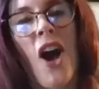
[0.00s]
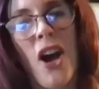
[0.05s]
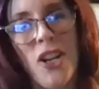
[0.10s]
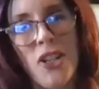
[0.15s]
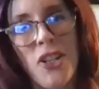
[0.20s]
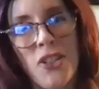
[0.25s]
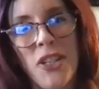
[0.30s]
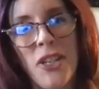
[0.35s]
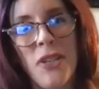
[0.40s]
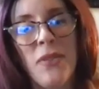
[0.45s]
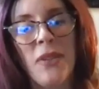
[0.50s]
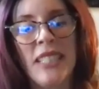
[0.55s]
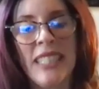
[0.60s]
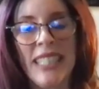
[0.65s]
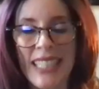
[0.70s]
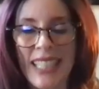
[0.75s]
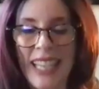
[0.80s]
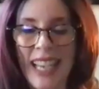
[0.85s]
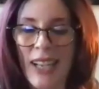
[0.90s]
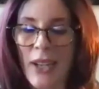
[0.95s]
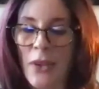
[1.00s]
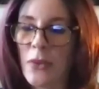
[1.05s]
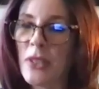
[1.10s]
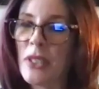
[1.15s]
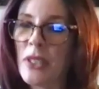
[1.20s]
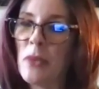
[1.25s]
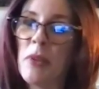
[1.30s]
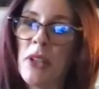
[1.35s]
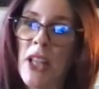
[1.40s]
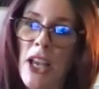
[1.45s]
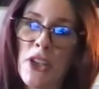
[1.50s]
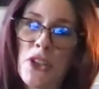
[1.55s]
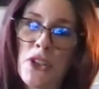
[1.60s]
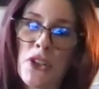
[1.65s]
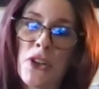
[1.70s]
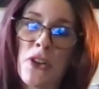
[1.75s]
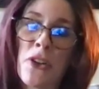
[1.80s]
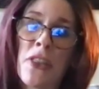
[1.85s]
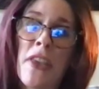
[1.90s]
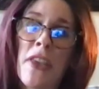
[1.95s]
Audrey, once again, it was a
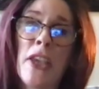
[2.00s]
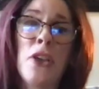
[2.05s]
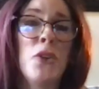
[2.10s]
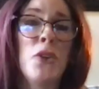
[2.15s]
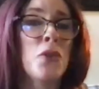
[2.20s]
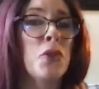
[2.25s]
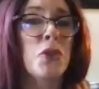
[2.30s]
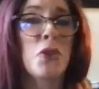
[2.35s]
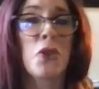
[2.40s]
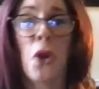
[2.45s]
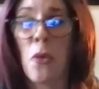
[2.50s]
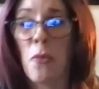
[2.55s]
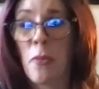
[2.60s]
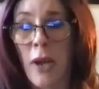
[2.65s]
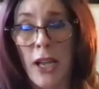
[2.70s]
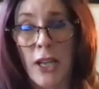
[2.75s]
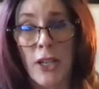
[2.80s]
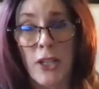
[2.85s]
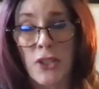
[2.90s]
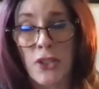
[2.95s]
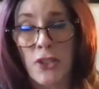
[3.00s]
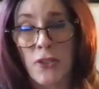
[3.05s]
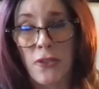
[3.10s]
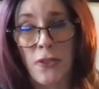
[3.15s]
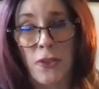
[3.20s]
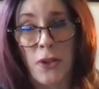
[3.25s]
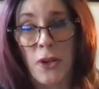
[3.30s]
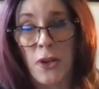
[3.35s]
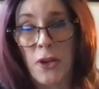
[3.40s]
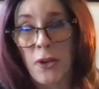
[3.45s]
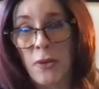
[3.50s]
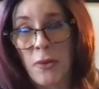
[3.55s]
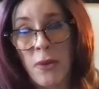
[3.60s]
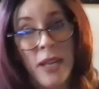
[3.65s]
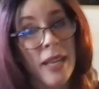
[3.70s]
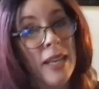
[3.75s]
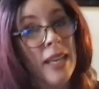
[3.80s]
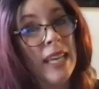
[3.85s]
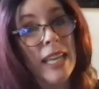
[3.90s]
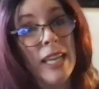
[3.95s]
pleasure. Thank you so much for
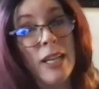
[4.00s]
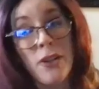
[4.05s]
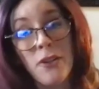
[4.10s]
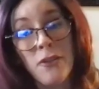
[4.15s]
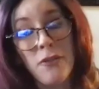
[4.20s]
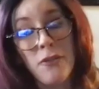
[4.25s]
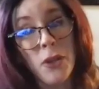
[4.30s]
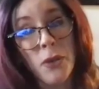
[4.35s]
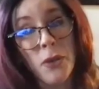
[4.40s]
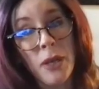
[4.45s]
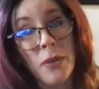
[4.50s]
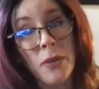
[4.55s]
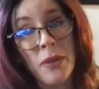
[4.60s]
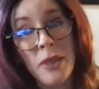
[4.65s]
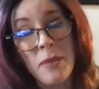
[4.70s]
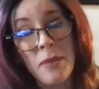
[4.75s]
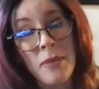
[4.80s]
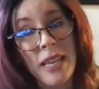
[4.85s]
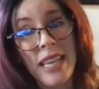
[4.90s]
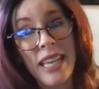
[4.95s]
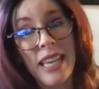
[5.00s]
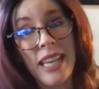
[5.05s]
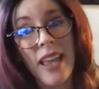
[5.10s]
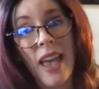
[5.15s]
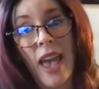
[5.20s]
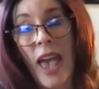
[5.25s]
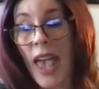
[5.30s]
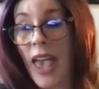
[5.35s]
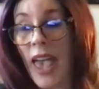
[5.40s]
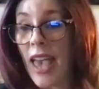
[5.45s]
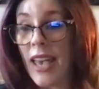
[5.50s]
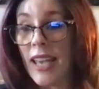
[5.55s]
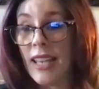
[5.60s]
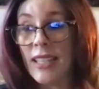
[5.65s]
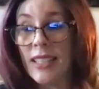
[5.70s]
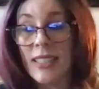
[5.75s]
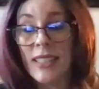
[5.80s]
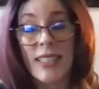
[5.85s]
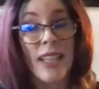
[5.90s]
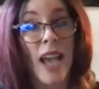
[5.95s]
interviewing with me,
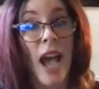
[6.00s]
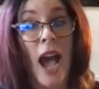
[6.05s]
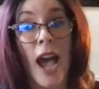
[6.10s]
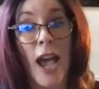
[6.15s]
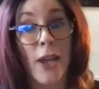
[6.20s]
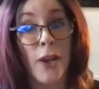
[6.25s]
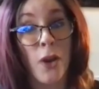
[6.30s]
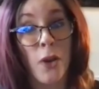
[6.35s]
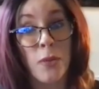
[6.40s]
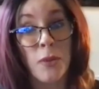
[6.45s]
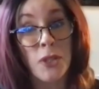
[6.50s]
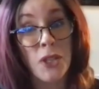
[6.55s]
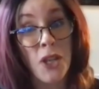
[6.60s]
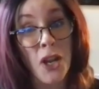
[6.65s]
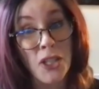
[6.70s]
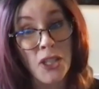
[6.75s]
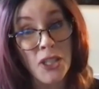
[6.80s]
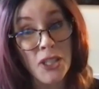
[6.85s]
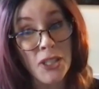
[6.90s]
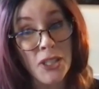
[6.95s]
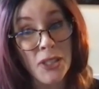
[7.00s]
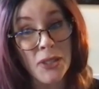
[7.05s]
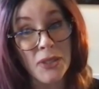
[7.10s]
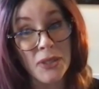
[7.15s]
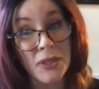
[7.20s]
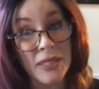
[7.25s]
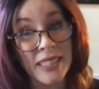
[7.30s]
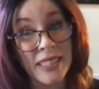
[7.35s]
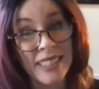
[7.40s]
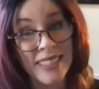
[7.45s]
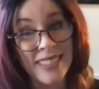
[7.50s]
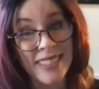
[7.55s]
and I hope to talk to you soon.